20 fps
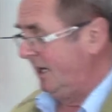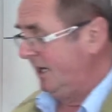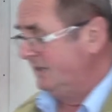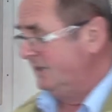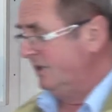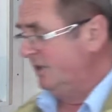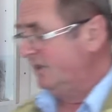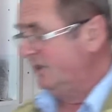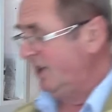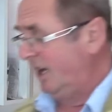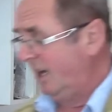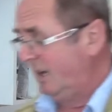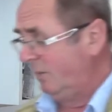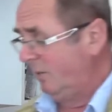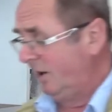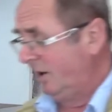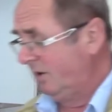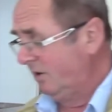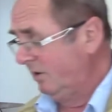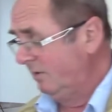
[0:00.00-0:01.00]
And as I
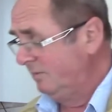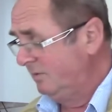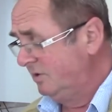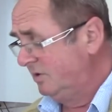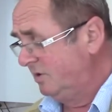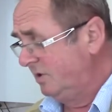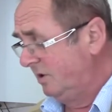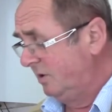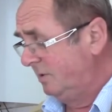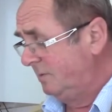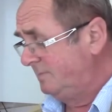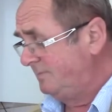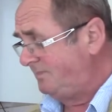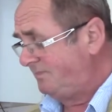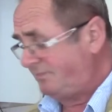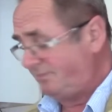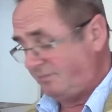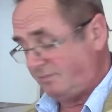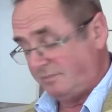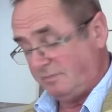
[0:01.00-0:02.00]
say, when it comes to
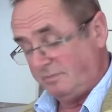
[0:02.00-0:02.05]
